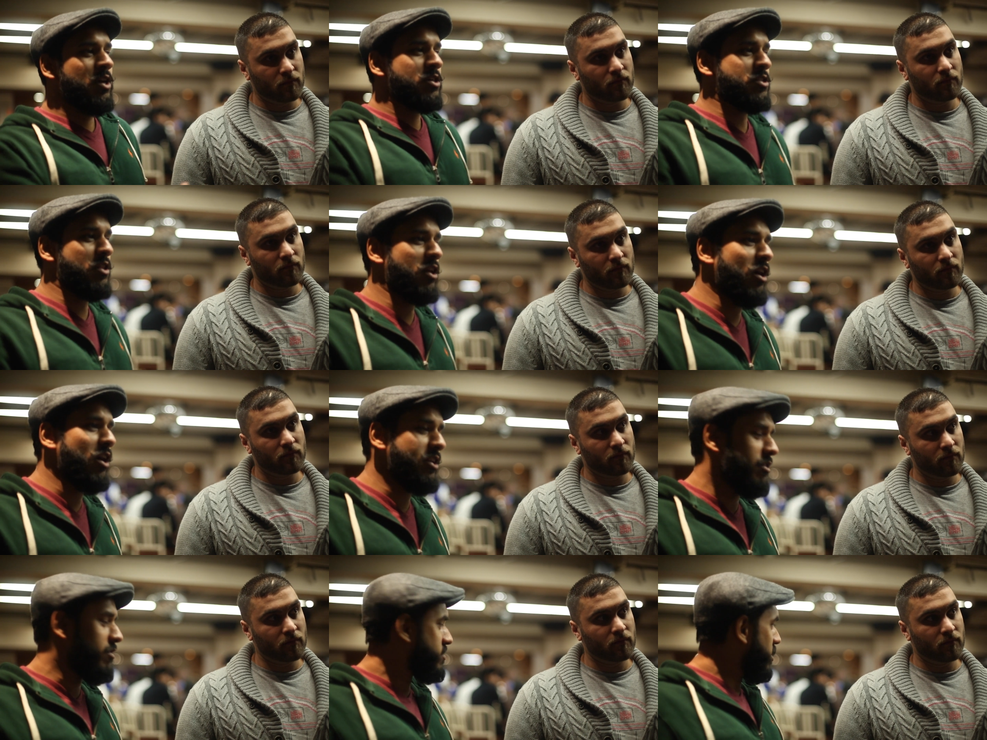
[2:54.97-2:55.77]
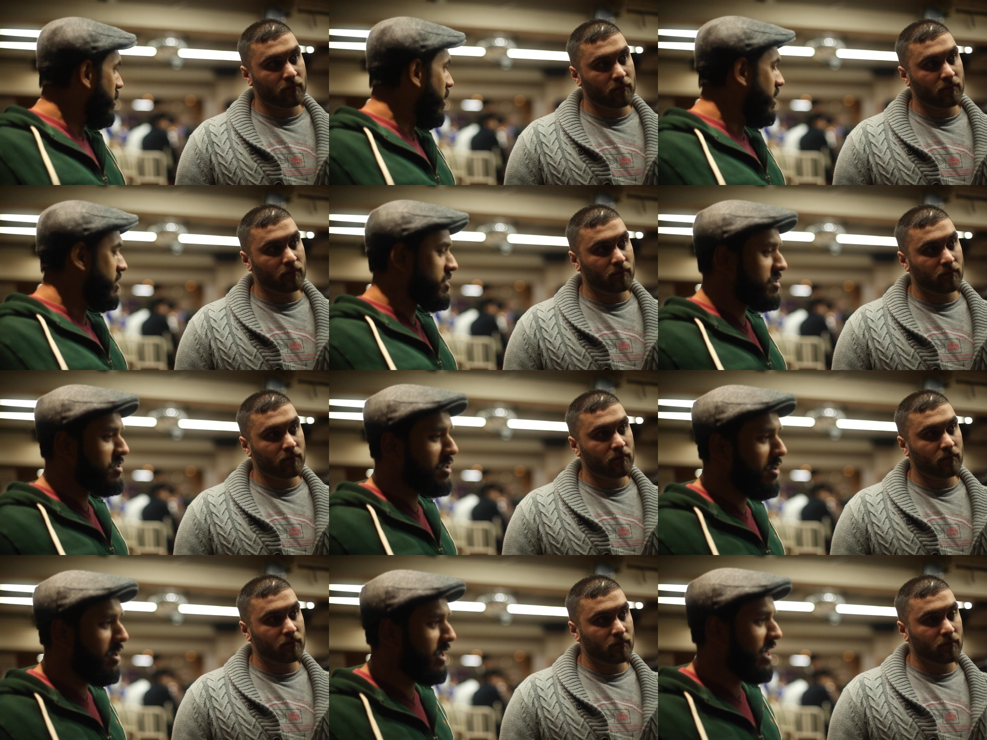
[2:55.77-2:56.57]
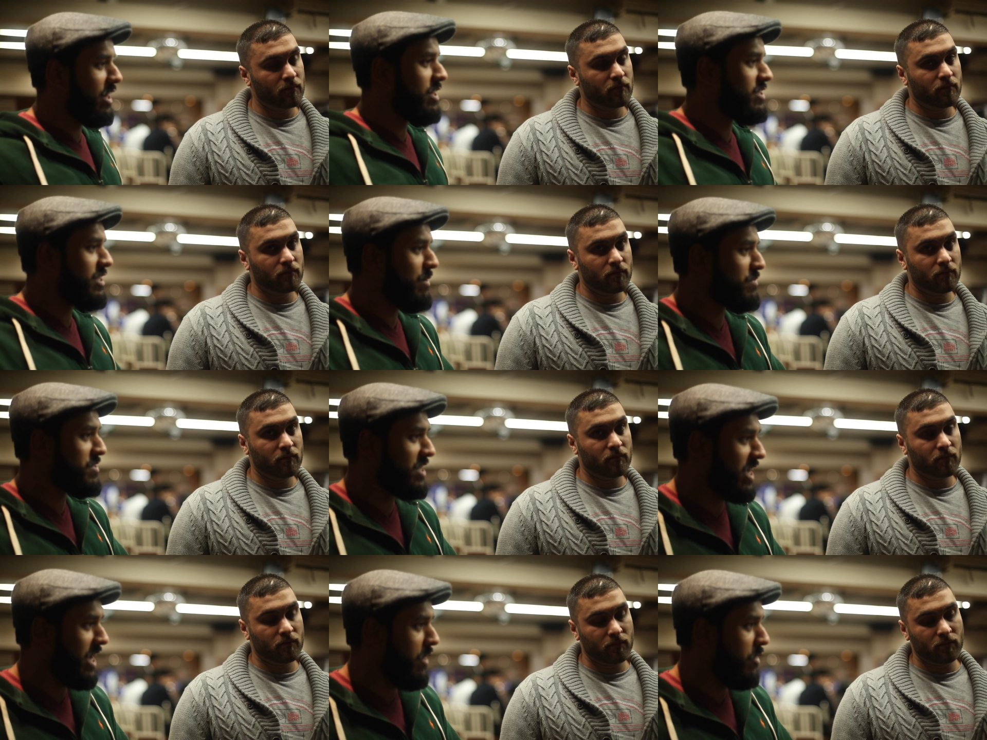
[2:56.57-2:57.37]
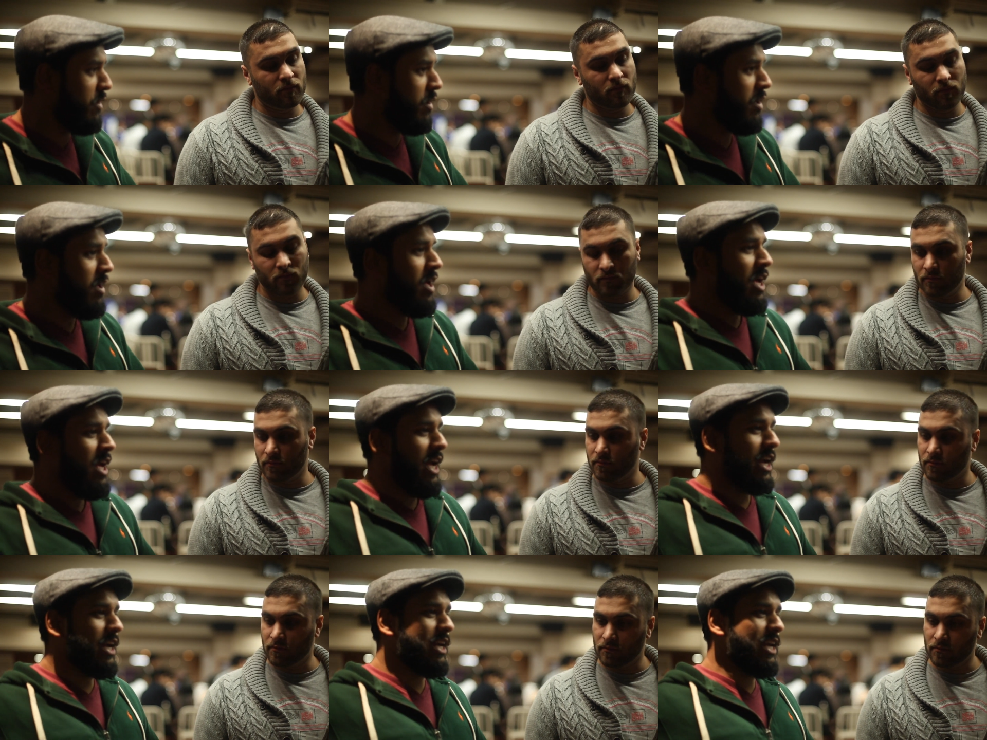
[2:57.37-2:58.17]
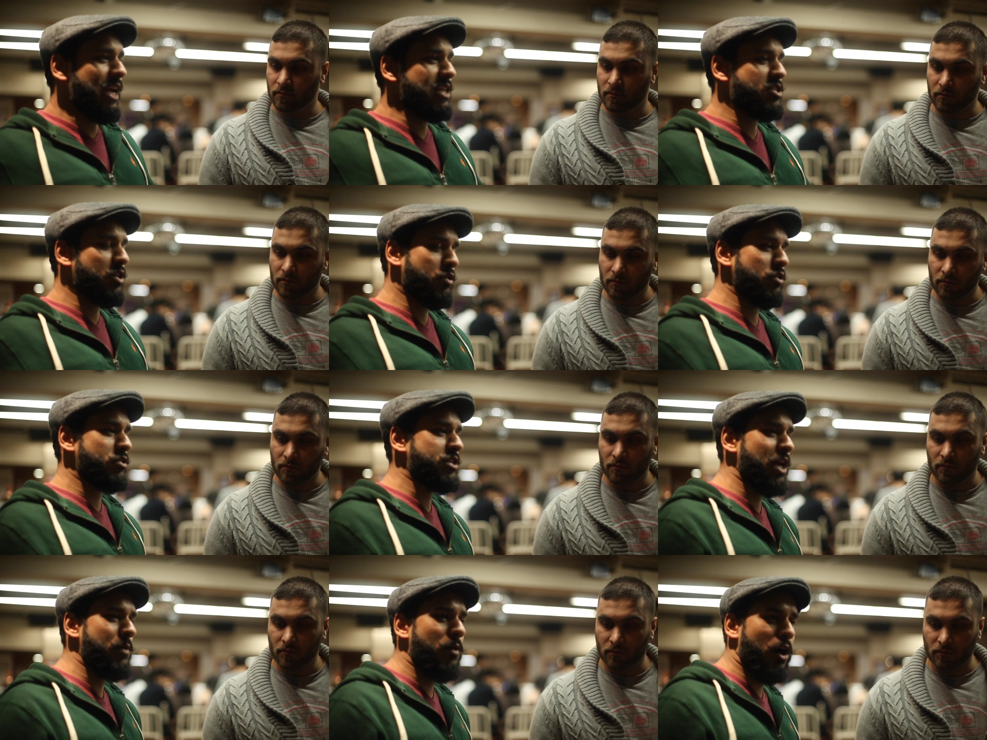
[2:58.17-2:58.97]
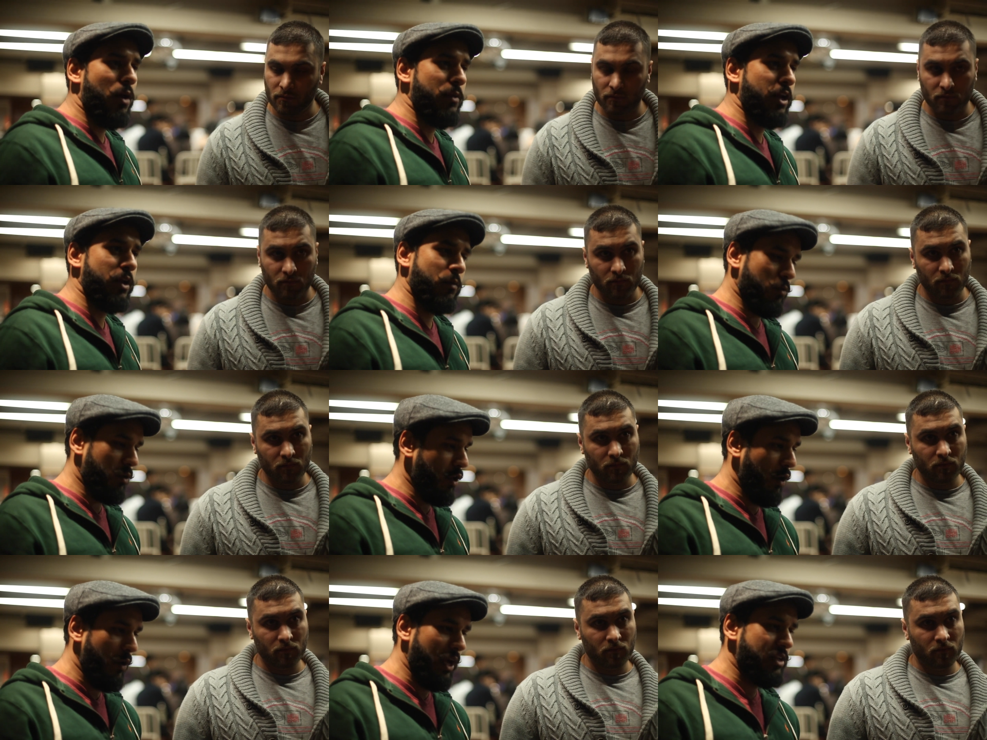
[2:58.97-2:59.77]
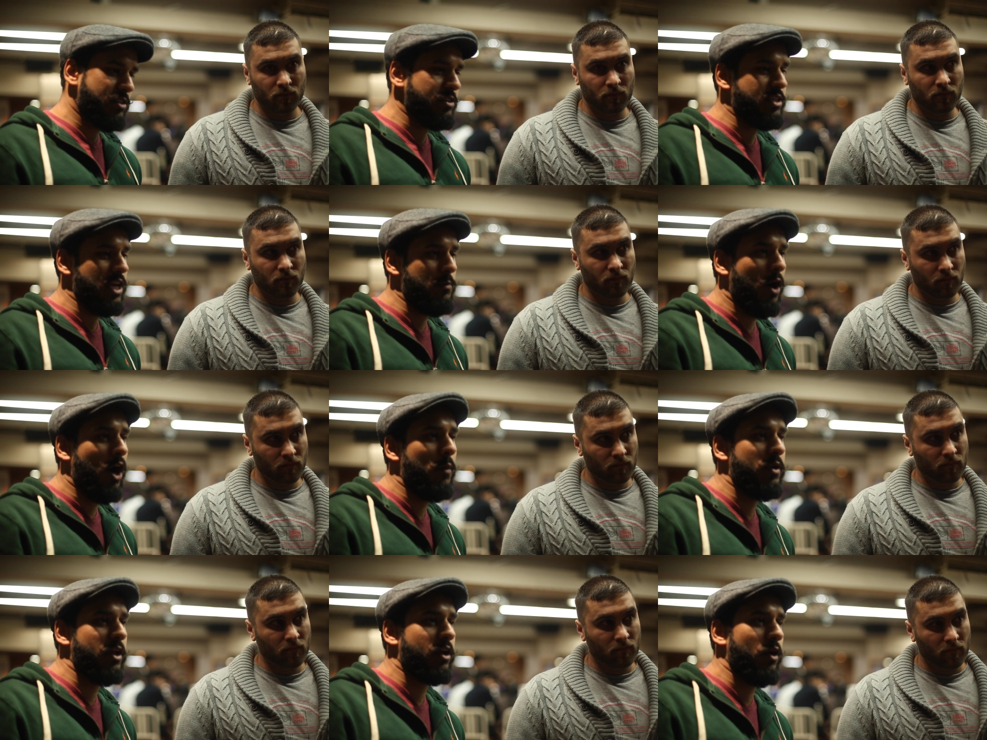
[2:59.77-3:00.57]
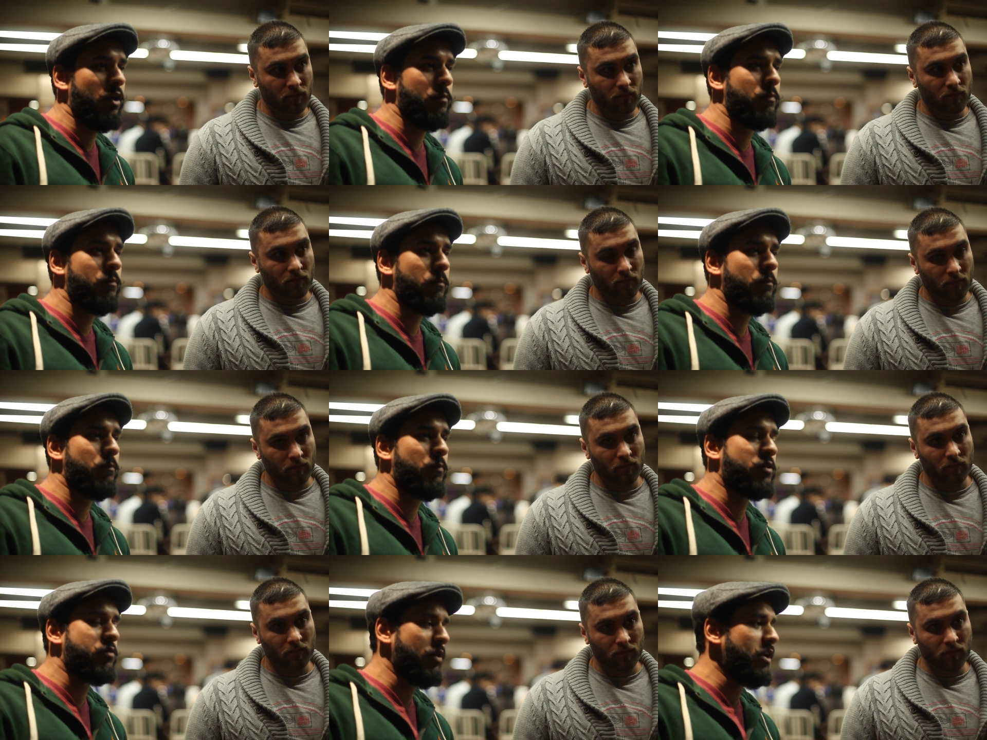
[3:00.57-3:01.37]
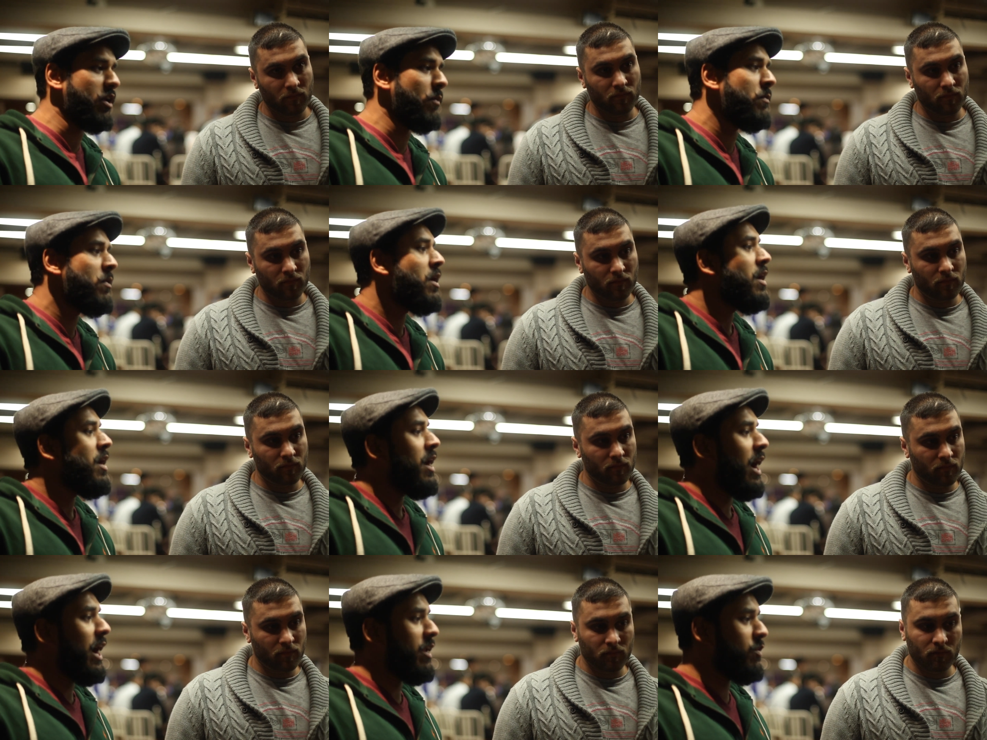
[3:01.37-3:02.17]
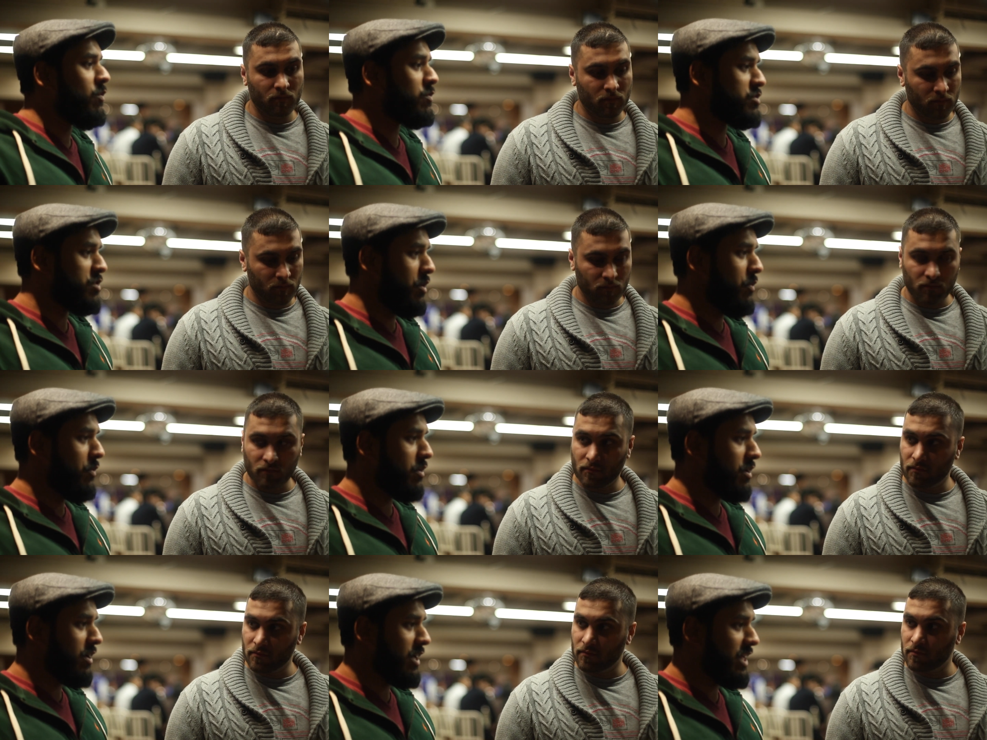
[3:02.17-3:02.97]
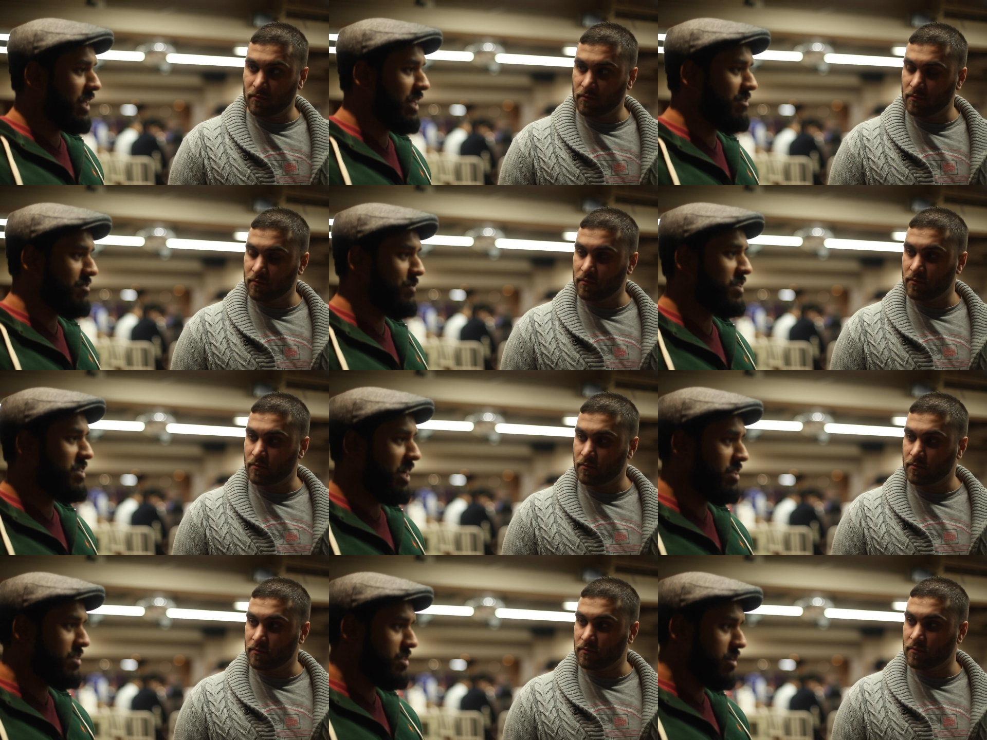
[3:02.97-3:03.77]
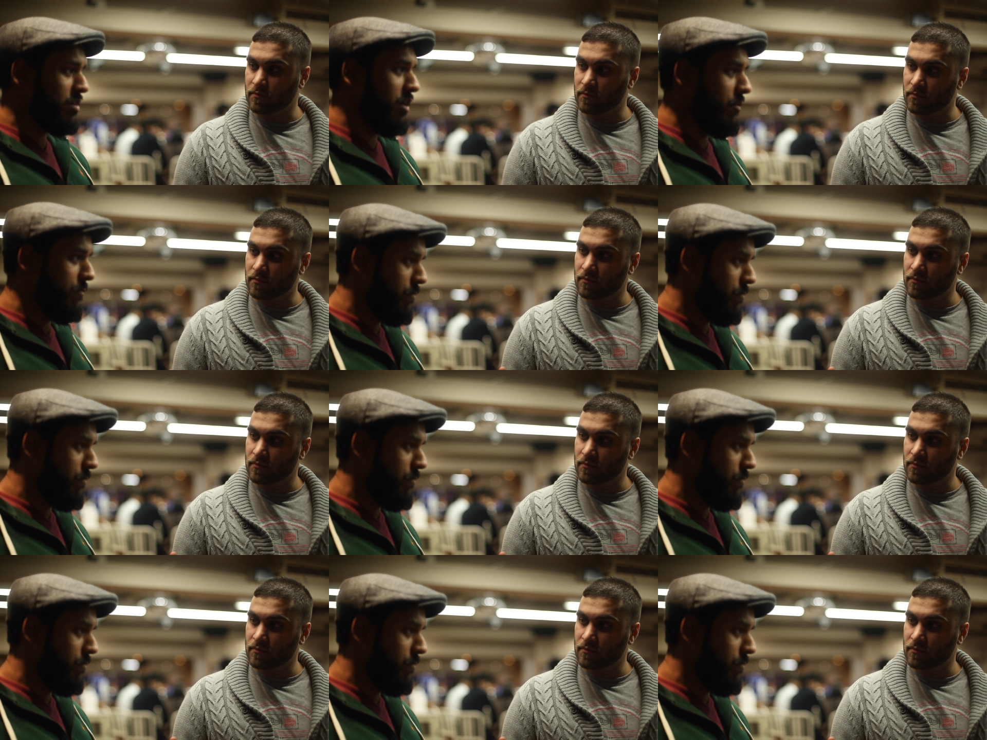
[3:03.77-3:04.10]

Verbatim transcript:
Speaker 1: So the idea tonight is just to kind of get the teams together. It gets a good team harmony, you know, inter-team harmony going between them, and it also gives them a chance to kind